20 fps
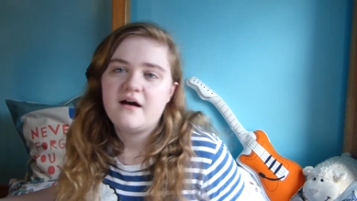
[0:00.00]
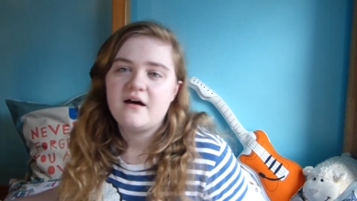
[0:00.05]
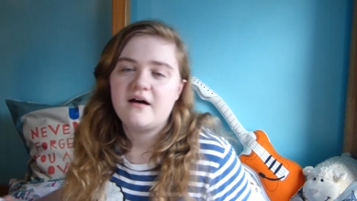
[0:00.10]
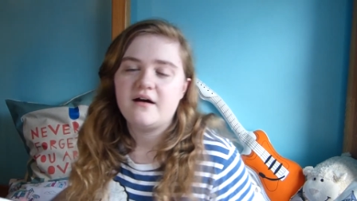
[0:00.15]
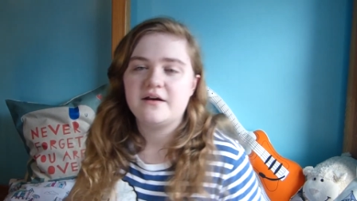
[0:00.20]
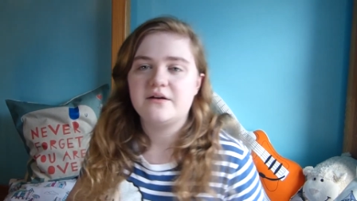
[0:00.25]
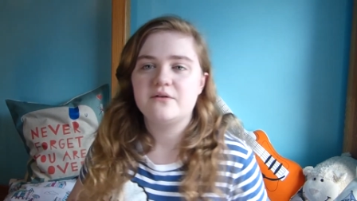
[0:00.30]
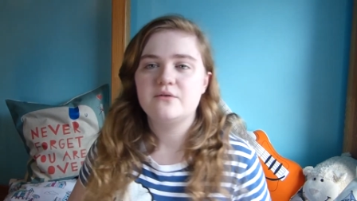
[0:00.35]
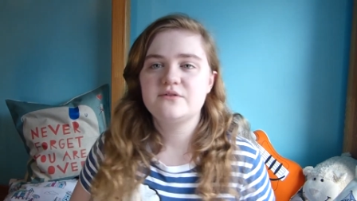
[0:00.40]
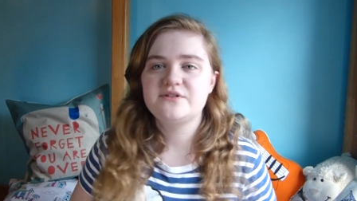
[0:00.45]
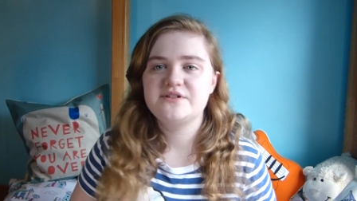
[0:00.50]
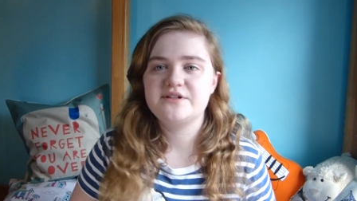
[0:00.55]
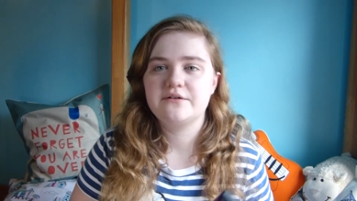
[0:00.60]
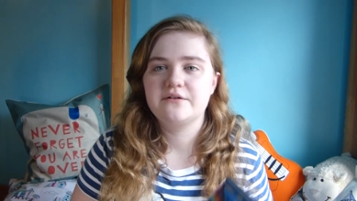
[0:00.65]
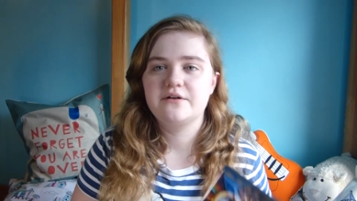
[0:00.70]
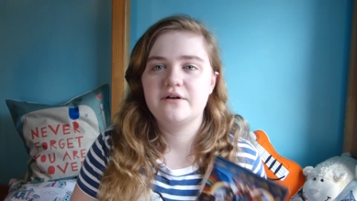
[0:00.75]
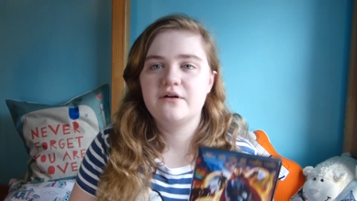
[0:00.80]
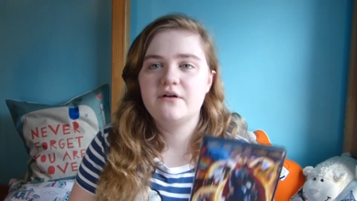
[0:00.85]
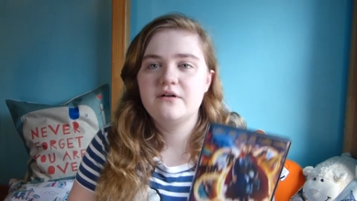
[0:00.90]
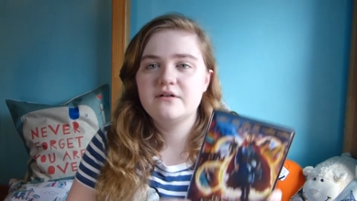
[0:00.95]
I
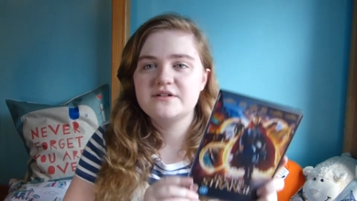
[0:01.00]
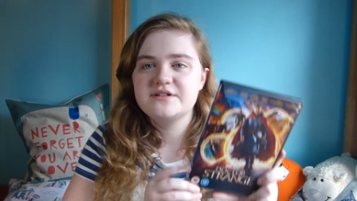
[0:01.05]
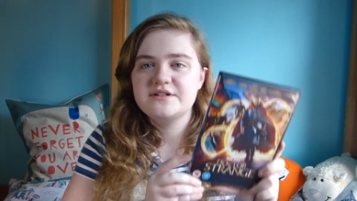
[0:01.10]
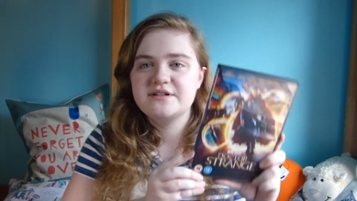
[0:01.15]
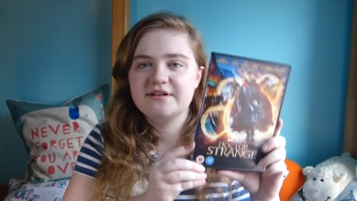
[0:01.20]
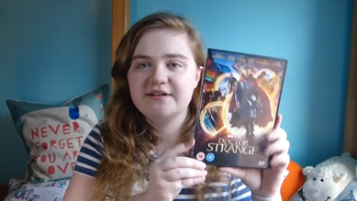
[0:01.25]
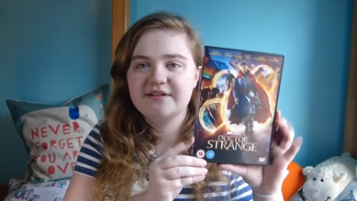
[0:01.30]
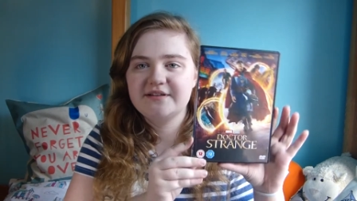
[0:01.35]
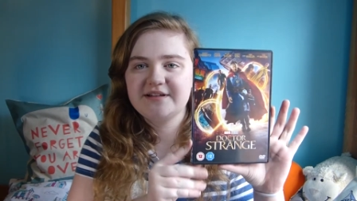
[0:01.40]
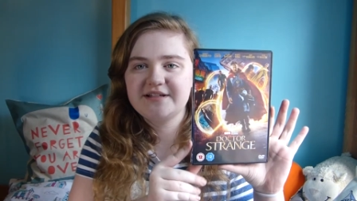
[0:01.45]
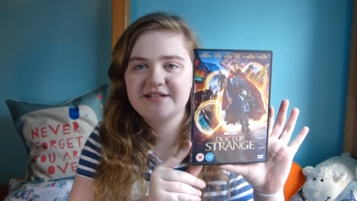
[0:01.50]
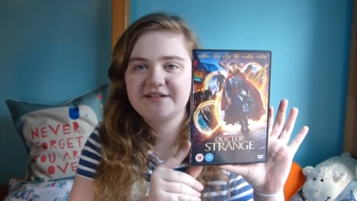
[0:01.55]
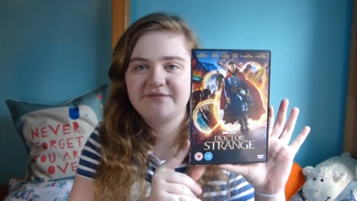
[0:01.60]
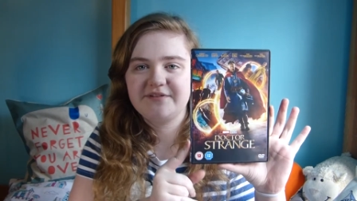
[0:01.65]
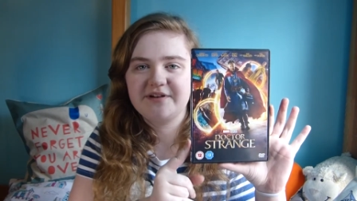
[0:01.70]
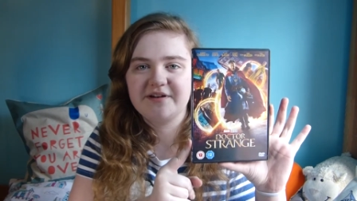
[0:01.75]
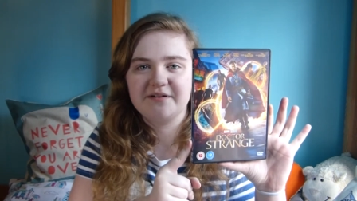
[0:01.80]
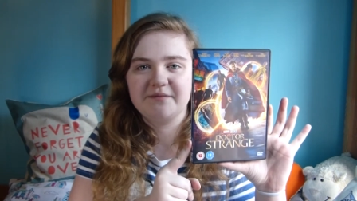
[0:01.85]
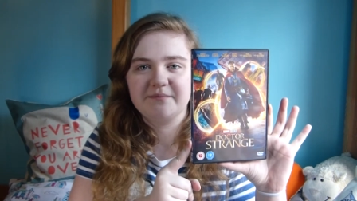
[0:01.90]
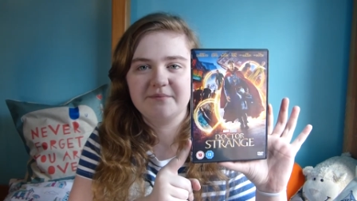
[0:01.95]
also got this
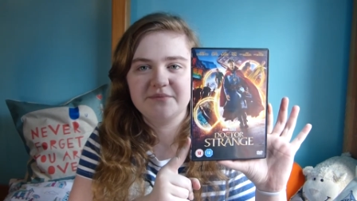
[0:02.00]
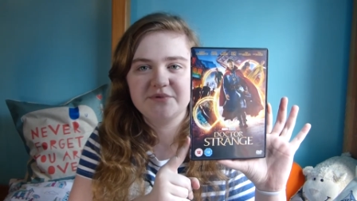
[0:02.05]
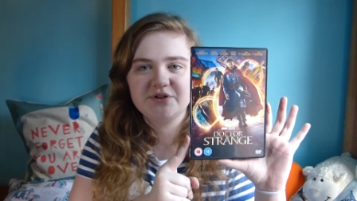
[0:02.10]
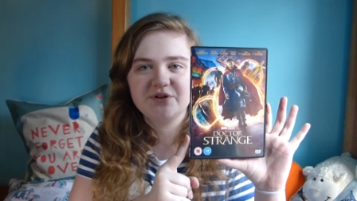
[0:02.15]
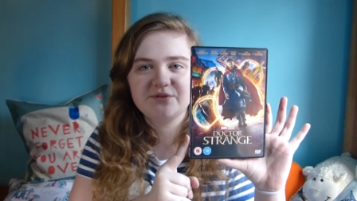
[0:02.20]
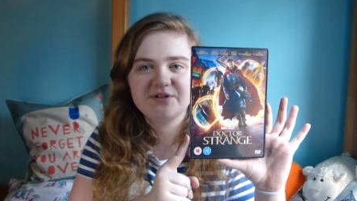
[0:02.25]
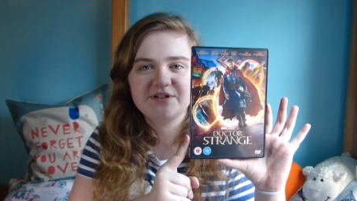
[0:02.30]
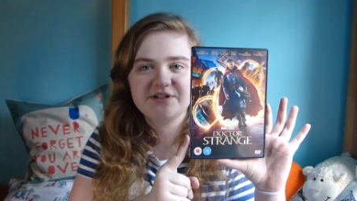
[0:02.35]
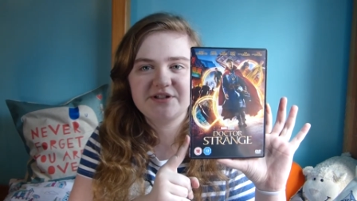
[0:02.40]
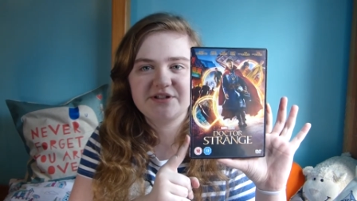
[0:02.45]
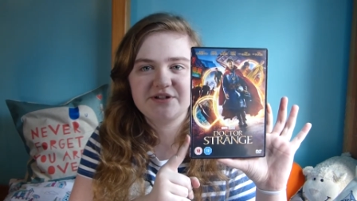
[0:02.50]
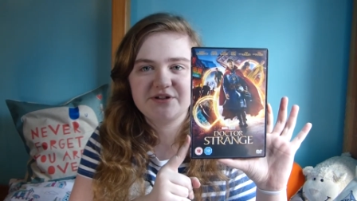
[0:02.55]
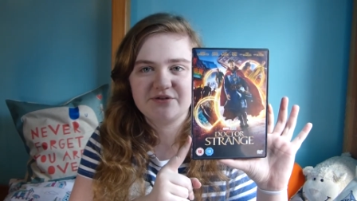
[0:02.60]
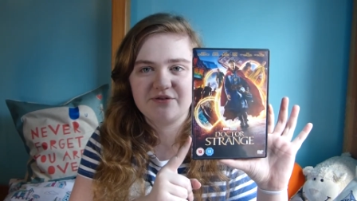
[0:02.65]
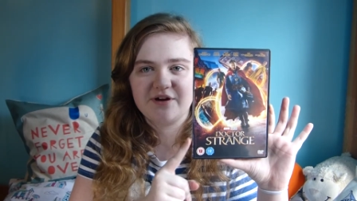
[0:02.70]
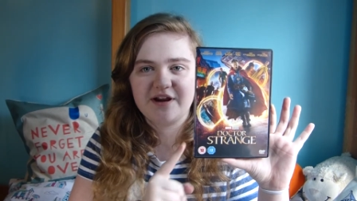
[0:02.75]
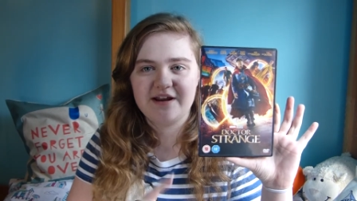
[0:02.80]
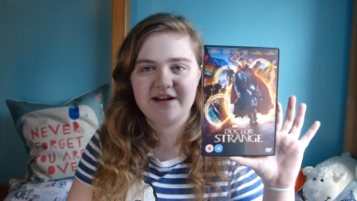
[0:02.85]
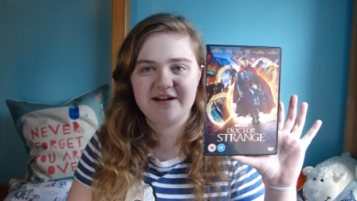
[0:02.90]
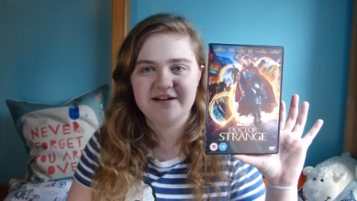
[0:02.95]
film, Doctor
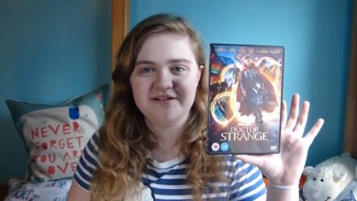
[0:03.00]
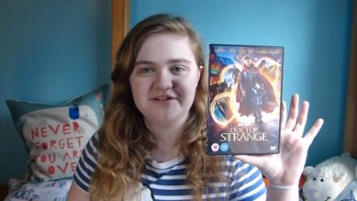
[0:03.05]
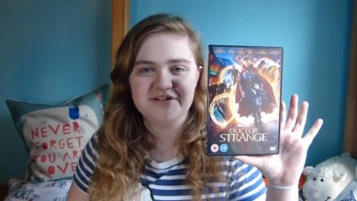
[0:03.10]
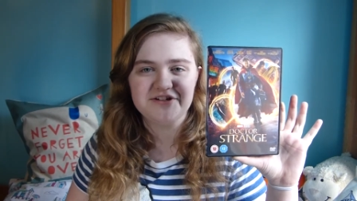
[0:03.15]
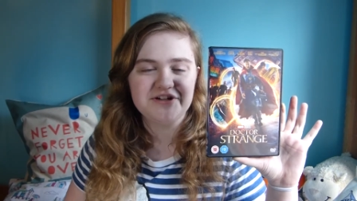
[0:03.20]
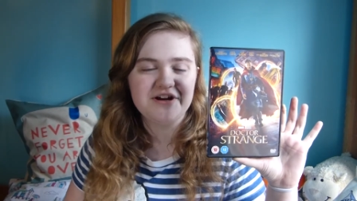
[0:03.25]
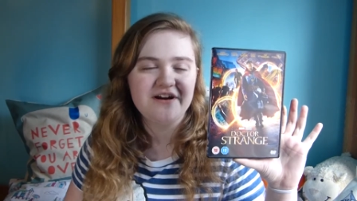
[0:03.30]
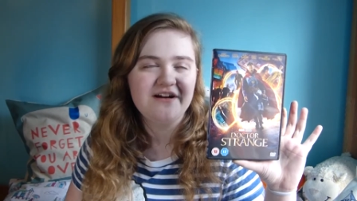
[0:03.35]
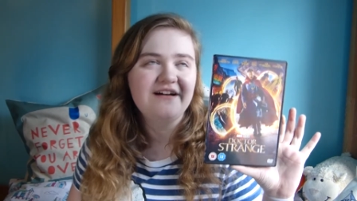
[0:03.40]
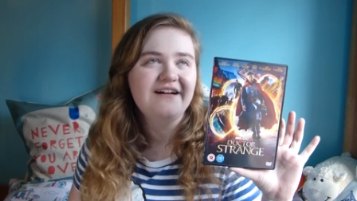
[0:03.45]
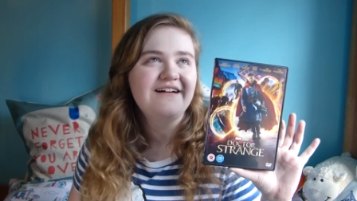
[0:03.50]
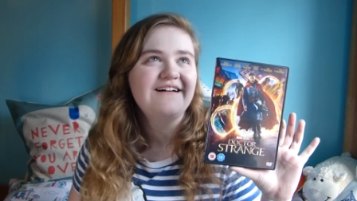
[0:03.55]
Strange.